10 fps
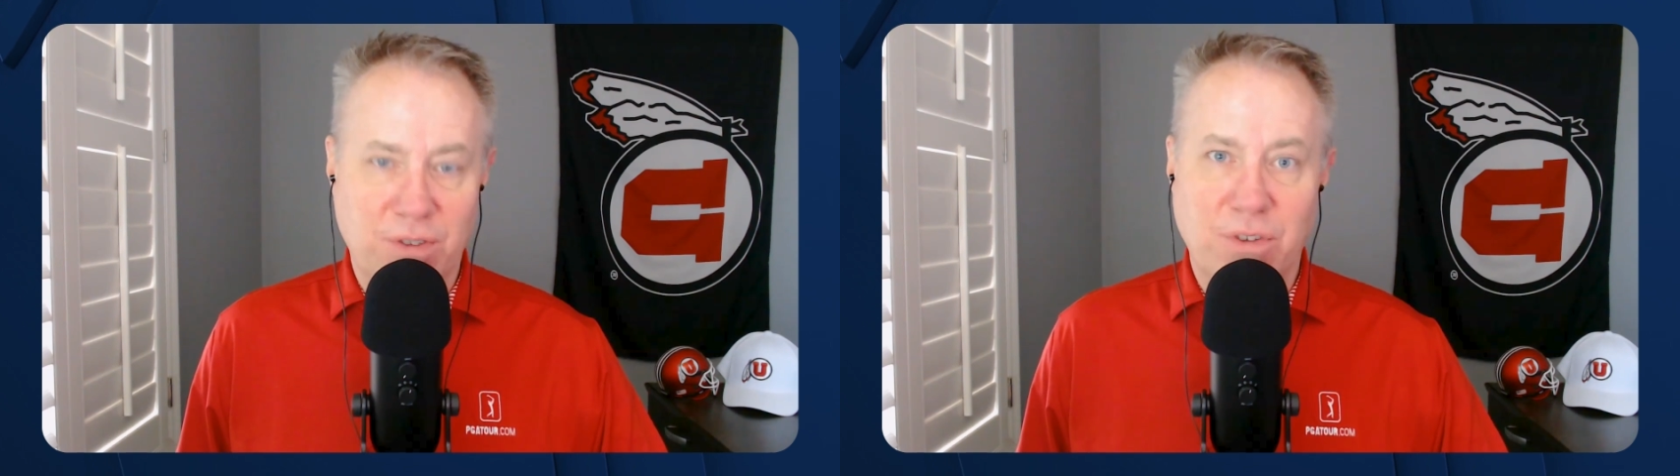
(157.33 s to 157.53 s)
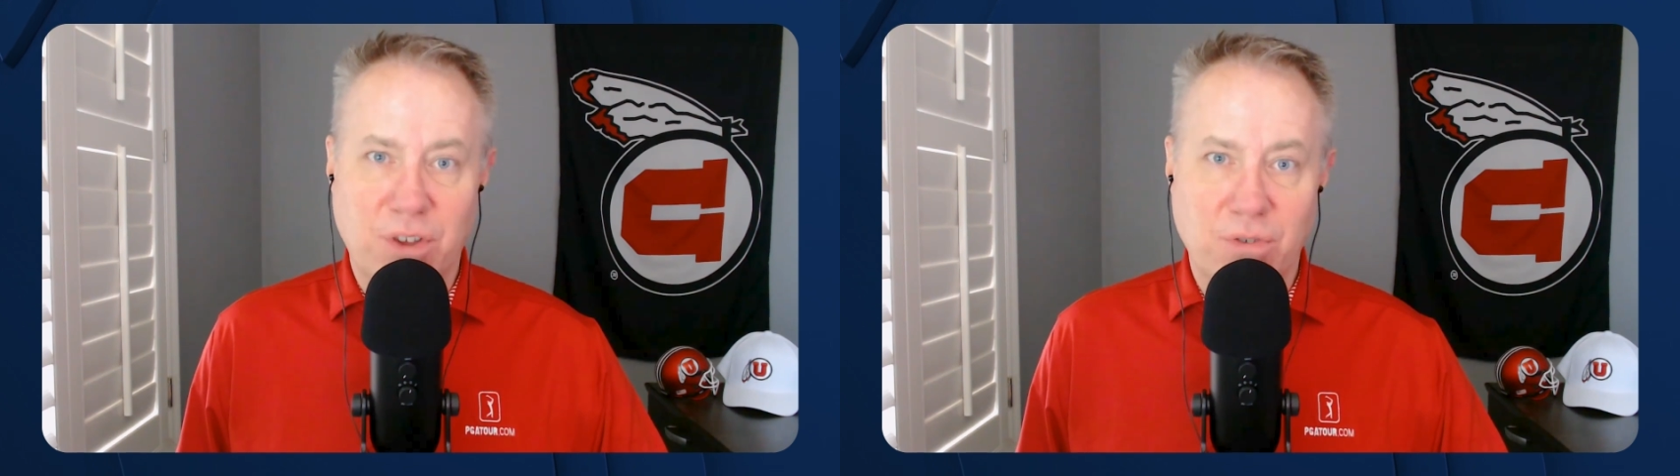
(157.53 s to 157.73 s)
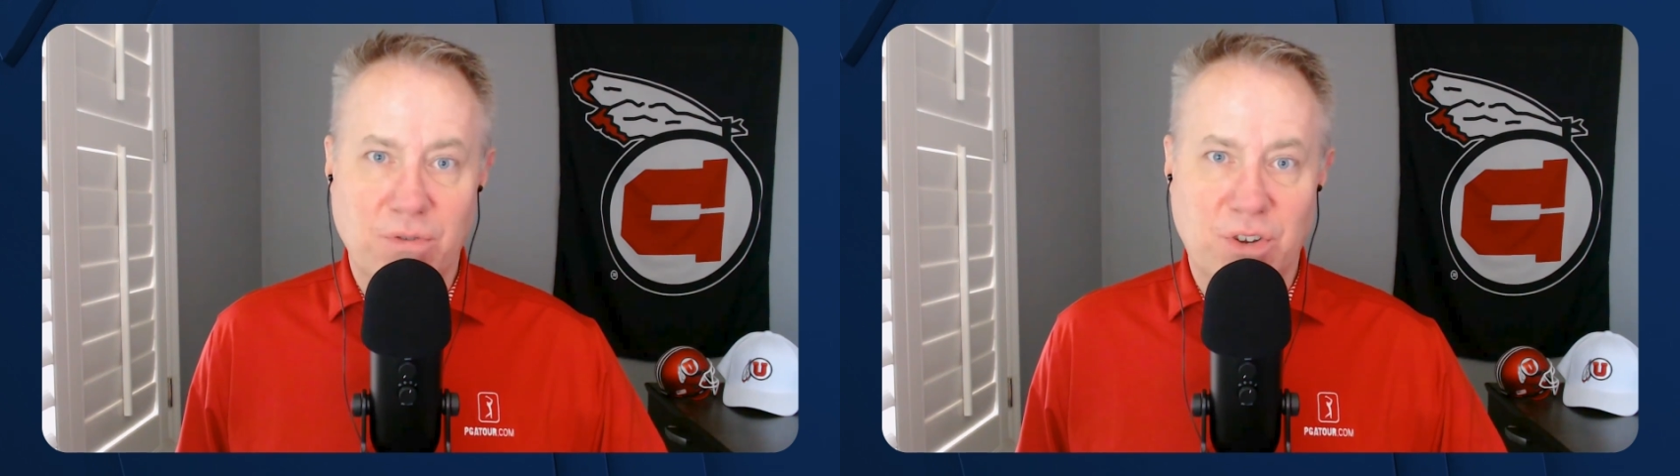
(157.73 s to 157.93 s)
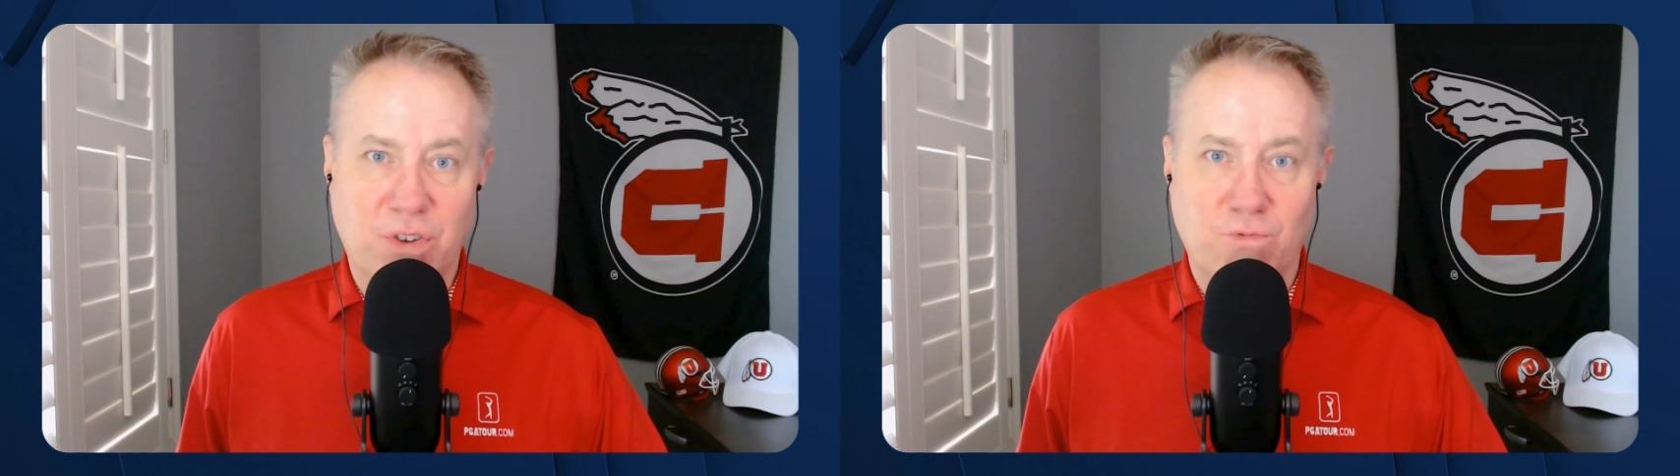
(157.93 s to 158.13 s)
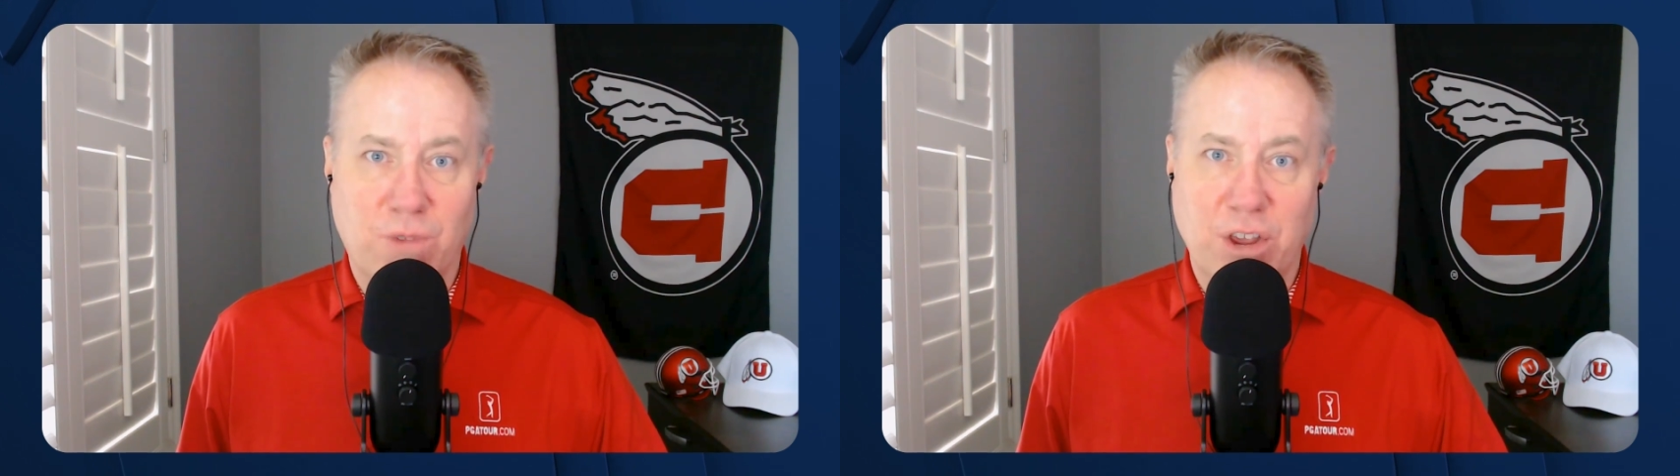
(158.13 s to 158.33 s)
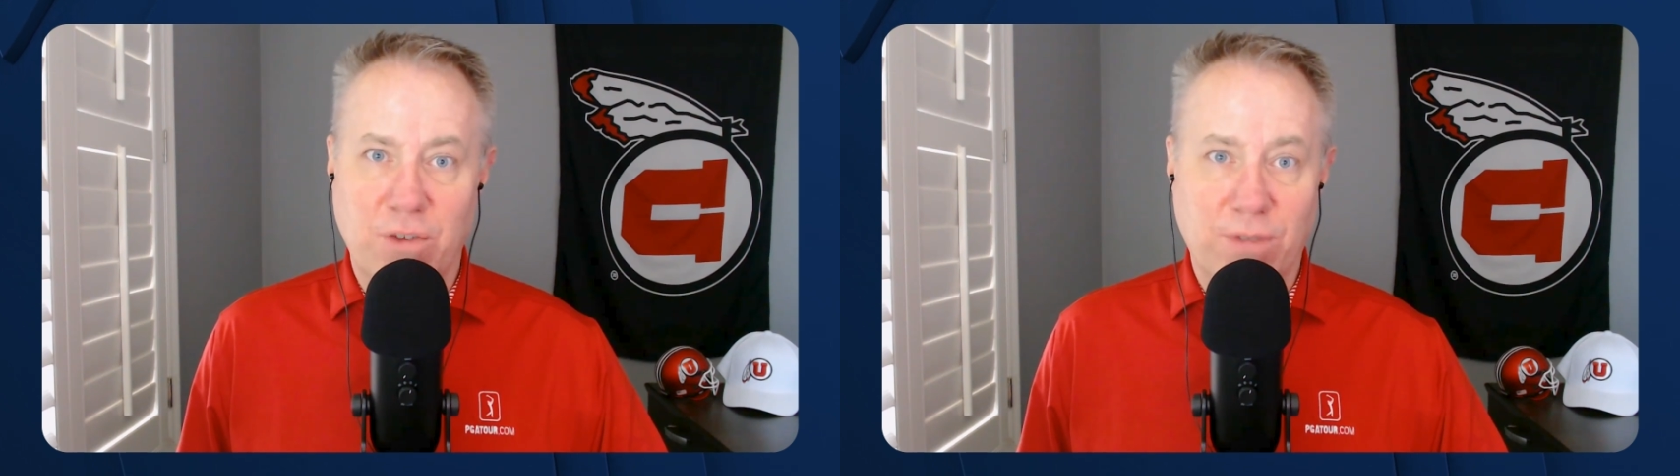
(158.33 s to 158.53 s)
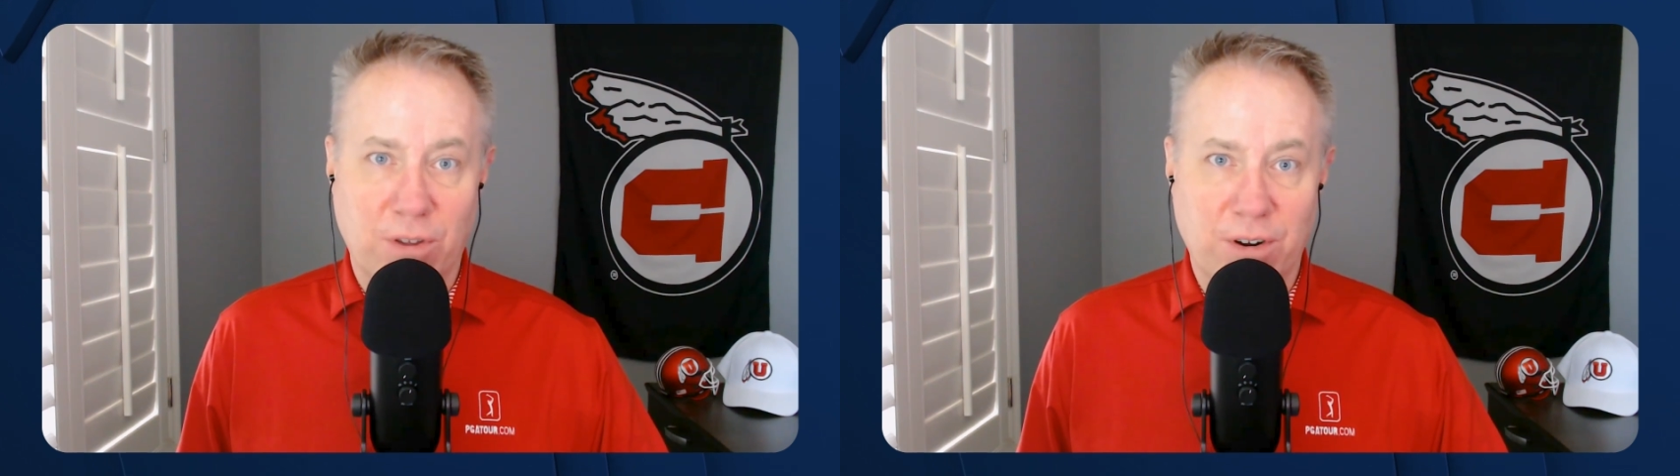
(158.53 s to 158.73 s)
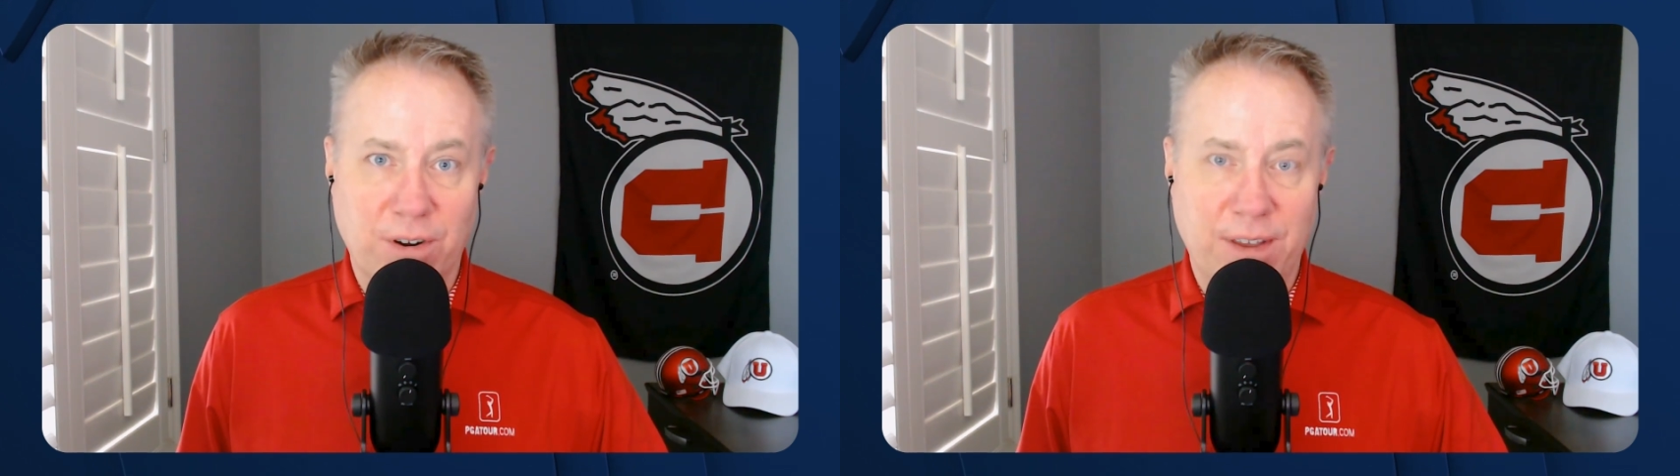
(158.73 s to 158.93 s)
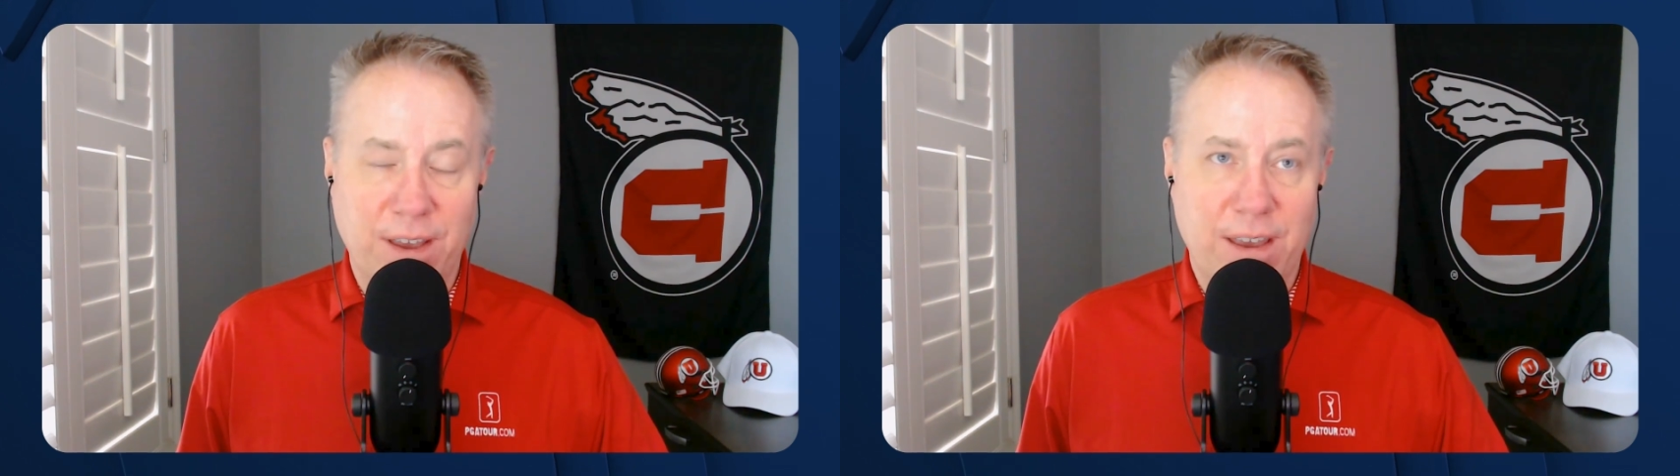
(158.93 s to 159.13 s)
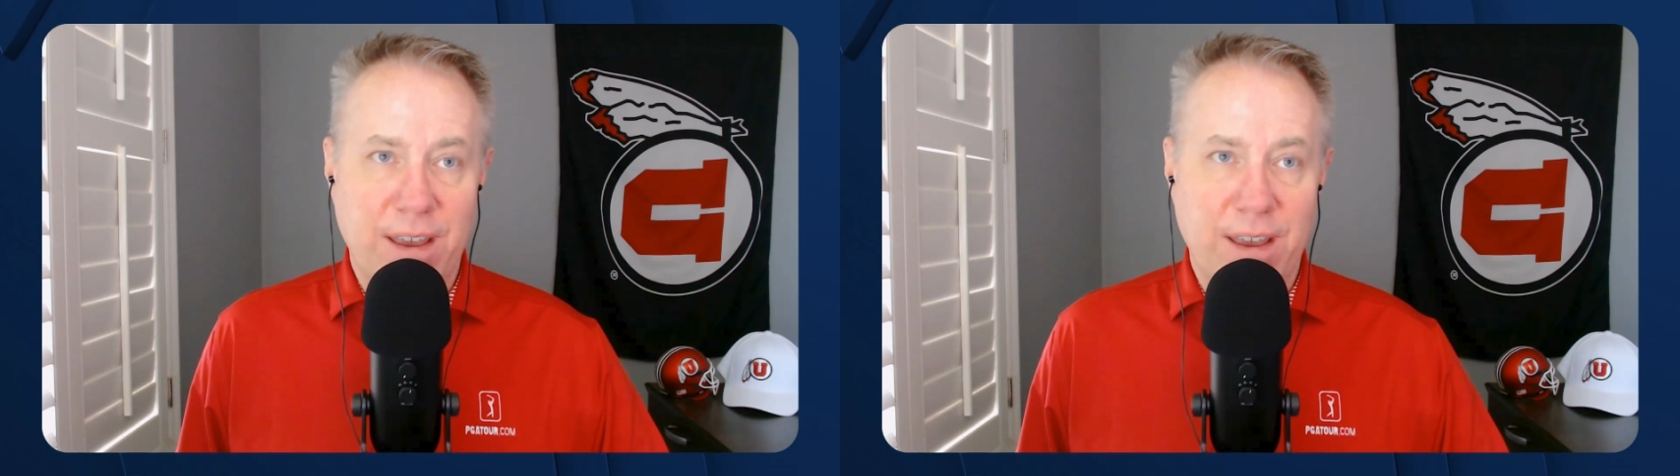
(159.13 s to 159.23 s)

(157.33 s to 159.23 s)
use what you've learned